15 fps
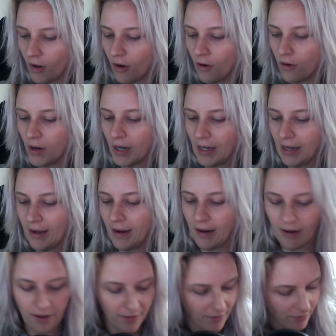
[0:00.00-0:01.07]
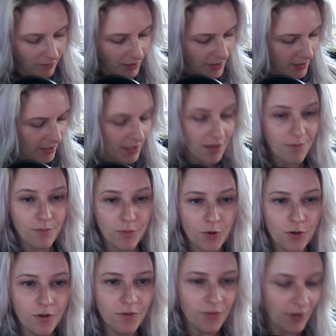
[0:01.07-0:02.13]
Okay, let's keep
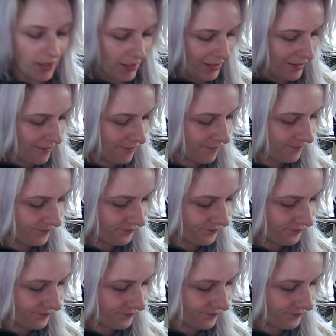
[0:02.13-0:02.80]
moving.